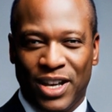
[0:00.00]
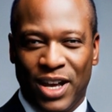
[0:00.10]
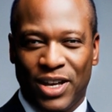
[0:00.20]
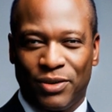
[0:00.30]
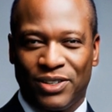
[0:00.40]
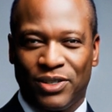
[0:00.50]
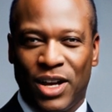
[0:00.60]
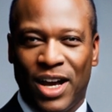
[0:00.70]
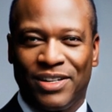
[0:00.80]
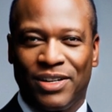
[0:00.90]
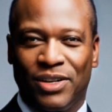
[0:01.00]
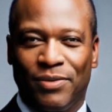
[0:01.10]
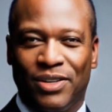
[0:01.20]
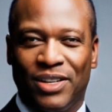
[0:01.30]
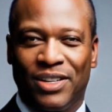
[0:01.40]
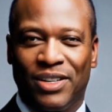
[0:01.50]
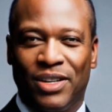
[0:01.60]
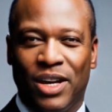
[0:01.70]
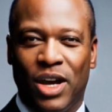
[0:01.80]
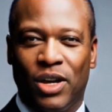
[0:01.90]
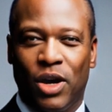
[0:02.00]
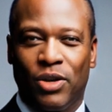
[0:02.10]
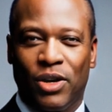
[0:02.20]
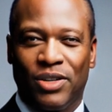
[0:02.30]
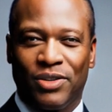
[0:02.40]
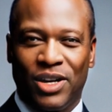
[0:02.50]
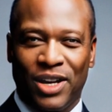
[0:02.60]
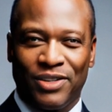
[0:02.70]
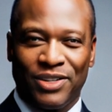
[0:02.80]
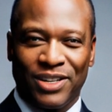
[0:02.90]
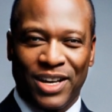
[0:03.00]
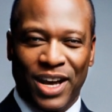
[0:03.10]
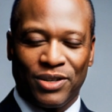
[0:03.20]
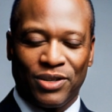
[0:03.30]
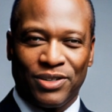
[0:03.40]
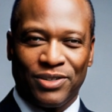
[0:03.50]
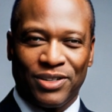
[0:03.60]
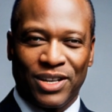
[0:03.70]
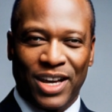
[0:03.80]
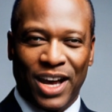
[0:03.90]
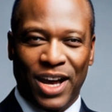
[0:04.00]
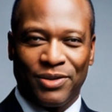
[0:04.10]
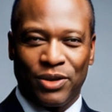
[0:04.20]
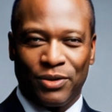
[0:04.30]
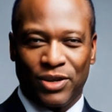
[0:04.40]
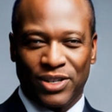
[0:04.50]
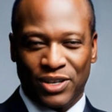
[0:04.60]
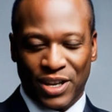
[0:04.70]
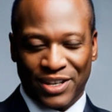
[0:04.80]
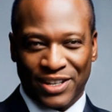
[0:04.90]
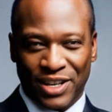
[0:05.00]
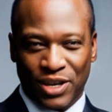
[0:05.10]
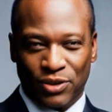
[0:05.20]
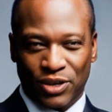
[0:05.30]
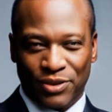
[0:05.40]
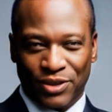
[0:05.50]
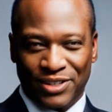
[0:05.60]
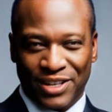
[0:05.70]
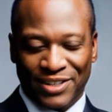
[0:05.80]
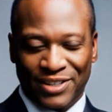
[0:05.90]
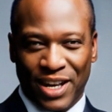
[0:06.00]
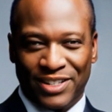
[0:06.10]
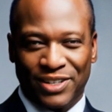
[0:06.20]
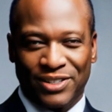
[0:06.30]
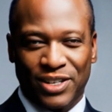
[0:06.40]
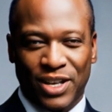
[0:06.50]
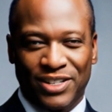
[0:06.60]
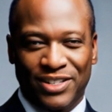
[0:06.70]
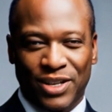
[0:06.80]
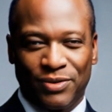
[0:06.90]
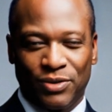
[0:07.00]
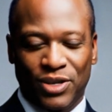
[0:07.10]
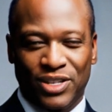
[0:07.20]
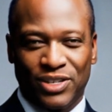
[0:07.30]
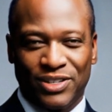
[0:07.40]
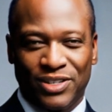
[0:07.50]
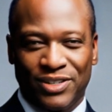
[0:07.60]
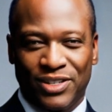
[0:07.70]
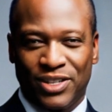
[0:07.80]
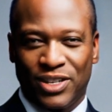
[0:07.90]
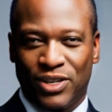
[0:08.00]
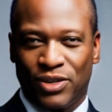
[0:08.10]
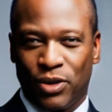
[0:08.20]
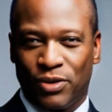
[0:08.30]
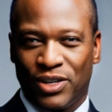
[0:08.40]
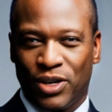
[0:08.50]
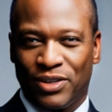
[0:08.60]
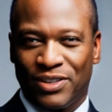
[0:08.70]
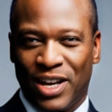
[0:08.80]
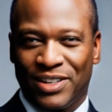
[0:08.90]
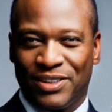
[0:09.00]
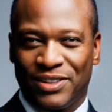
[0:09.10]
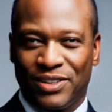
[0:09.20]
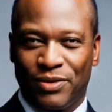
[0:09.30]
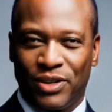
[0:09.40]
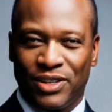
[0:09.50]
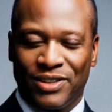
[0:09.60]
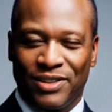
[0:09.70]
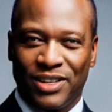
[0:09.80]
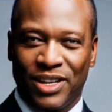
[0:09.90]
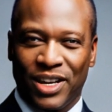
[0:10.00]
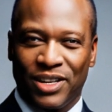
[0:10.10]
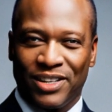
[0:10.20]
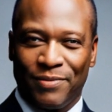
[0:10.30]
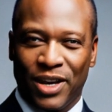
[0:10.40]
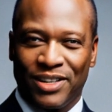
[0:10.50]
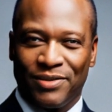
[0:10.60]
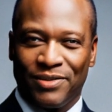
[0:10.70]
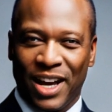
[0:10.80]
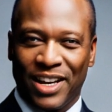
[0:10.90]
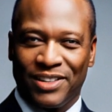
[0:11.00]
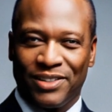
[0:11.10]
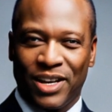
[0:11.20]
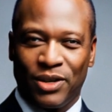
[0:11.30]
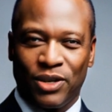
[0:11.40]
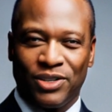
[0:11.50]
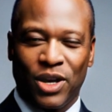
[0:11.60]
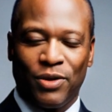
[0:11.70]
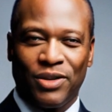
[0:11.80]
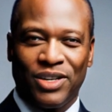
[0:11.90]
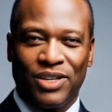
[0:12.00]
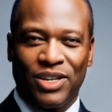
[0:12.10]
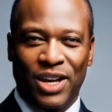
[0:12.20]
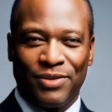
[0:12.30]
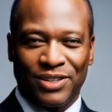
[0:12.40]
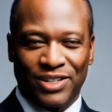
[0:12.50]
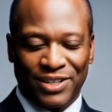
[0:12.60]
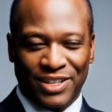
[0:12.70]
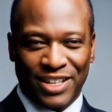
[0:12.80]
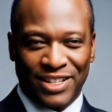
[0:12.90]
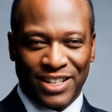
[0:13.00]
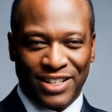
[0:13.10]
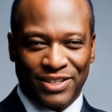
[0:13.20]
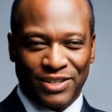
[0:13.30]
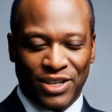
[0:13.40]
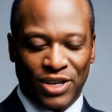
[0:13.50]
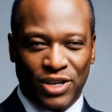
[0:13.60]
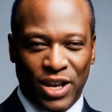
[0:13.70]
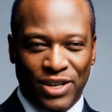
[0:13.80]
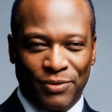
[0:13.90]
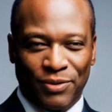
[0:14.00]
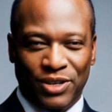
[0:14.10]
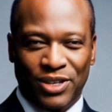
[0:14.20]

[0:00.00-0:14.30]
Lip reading: I was tried and convicted, along with 3 other teenagers, Antron McCray, Raymond Santana, and Kevin Richardson. We were all sentenced to prison, despite the fact that there was no physical evidence linking us to the crime.